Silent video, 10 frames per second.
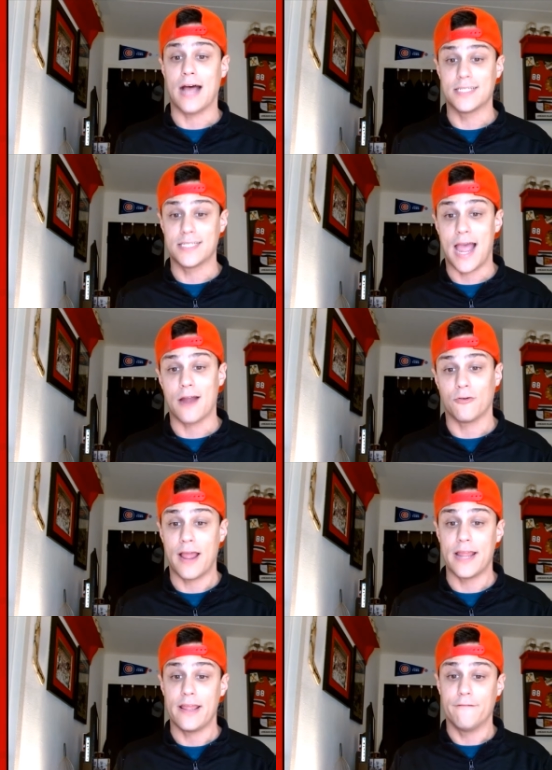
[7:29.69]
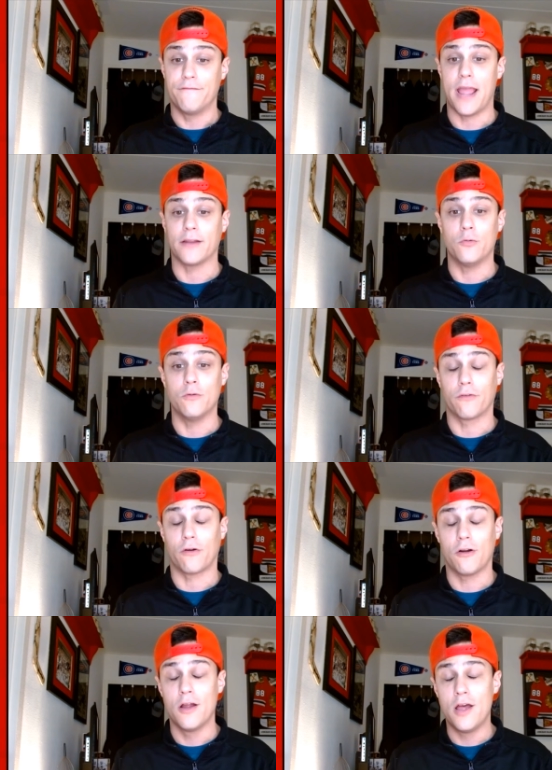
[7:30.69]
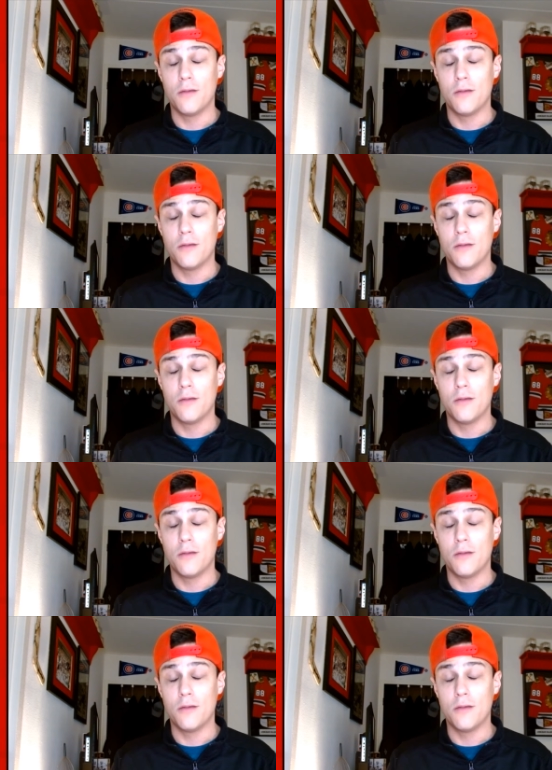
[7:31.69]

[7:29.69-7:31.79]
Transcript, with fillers: on Saturday in Vancouver,